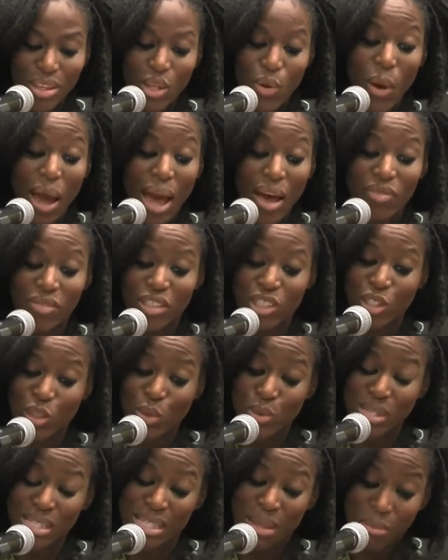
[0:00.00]
You have to
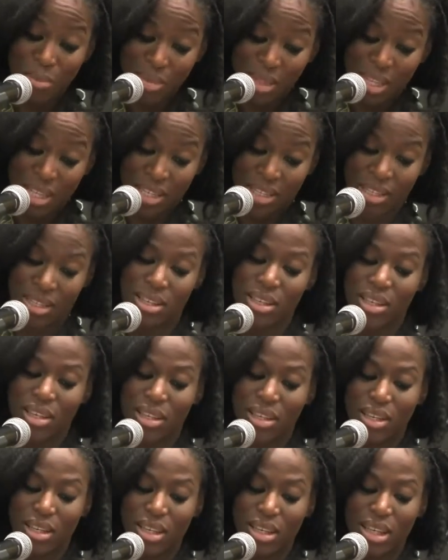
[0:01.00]
do something.
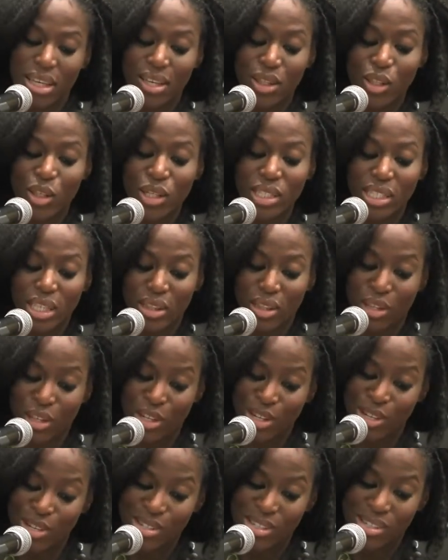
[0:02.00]
He looked at the
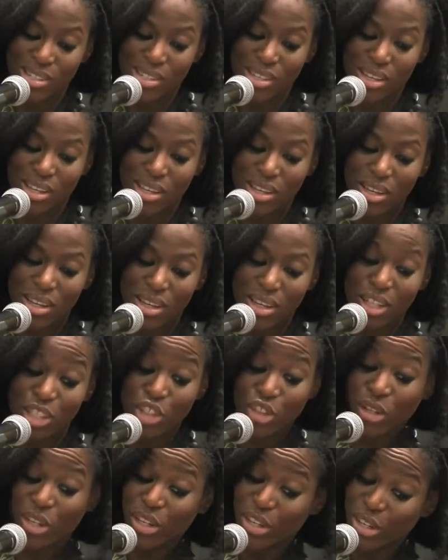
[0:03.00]
nurse. A
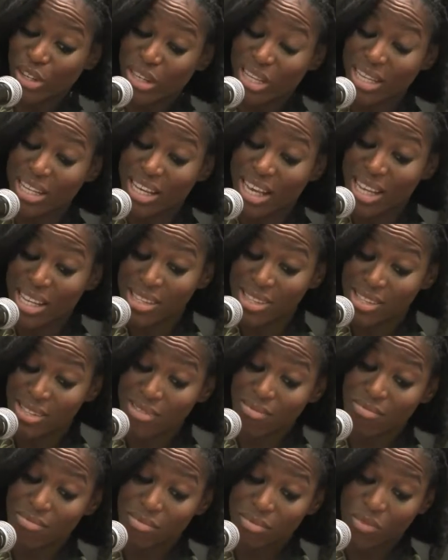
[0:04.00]
drinker, he guessed,
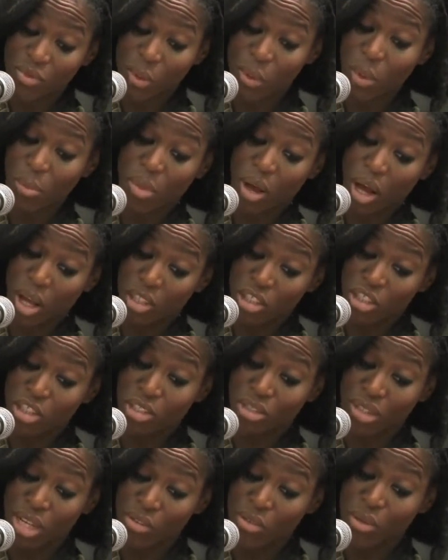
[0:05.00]
from the
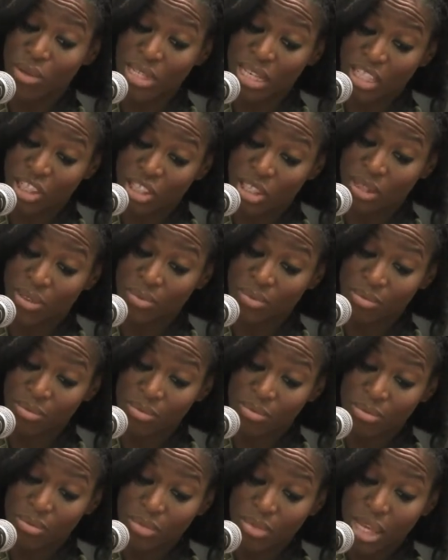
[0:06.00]
paunch and rosacea.
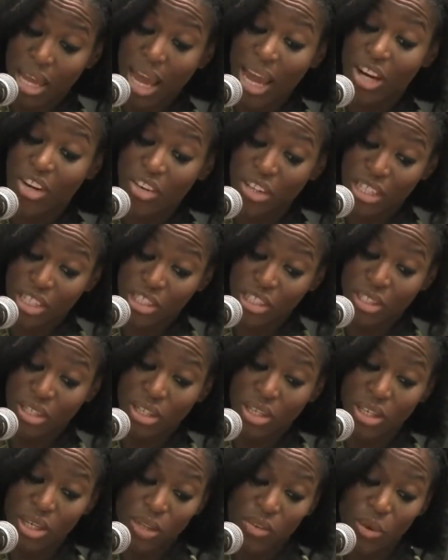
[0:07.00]
Irish
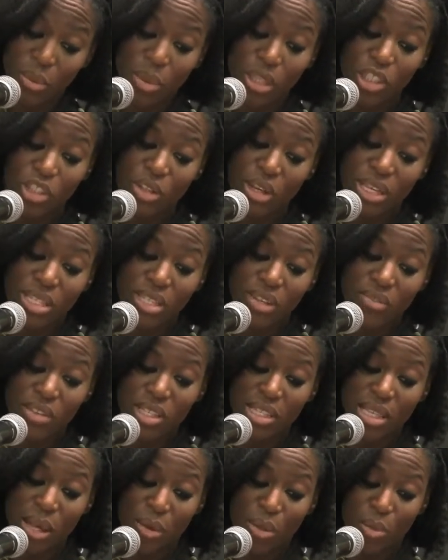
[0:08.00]
from the trace of a
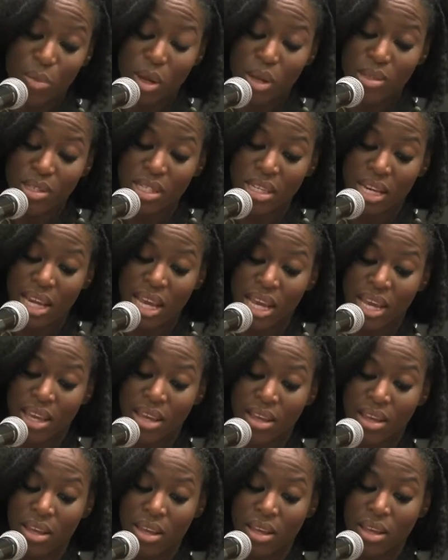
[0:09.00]
South
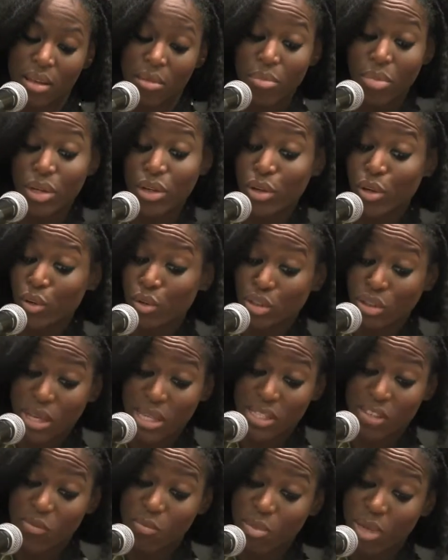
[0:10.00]
Bostonian, but no
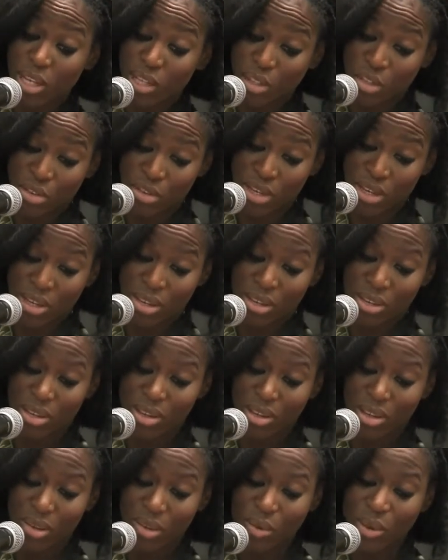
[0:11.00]
trace of bigotry,
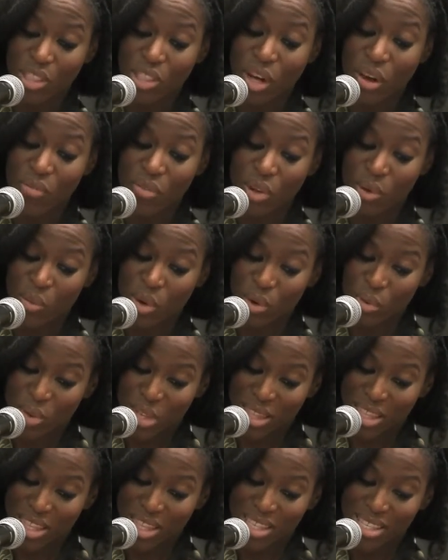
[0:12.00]
which often went
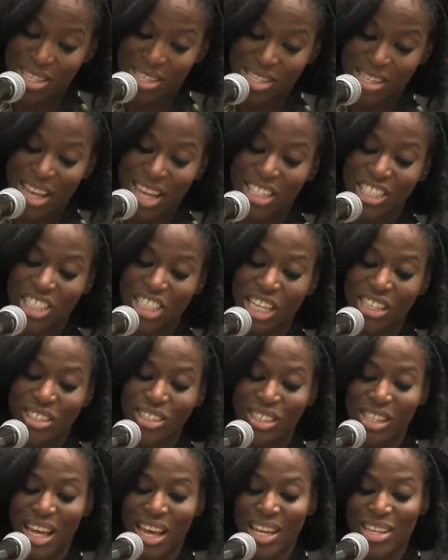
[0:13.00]
with this, and
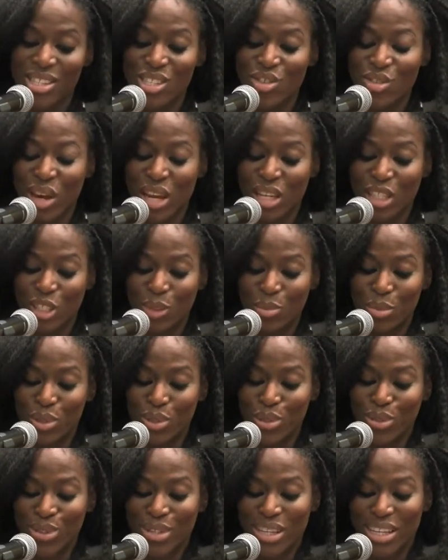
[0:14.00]
gentle eyes, grayish
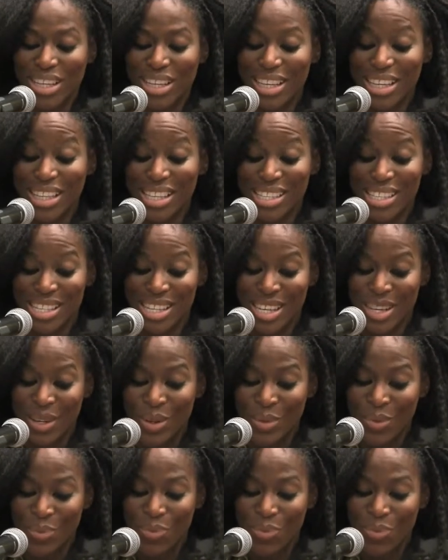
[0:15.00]
blue, glistening.